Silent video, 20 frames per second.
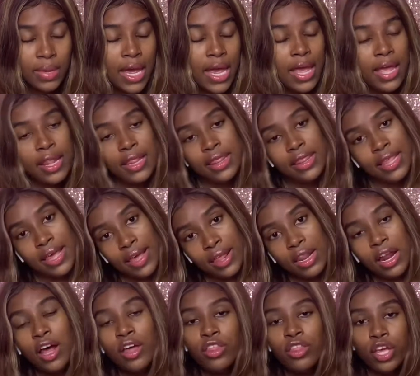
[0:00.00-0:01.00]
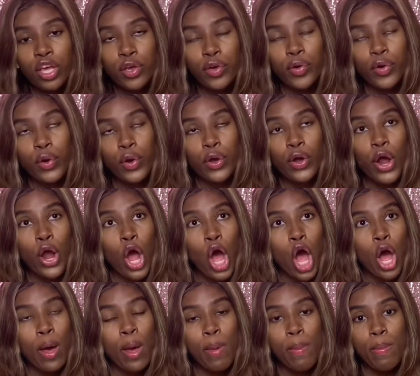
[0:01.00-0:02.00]
and then they are
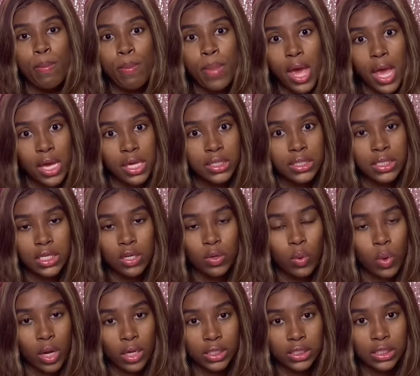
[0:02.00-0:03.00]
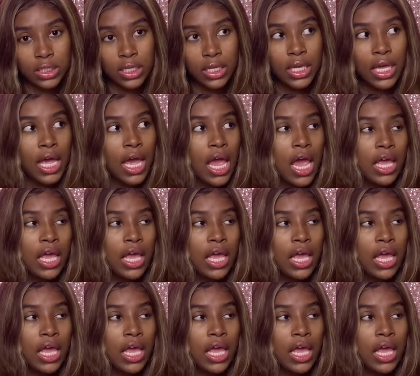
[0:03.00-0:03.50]
amazing quality.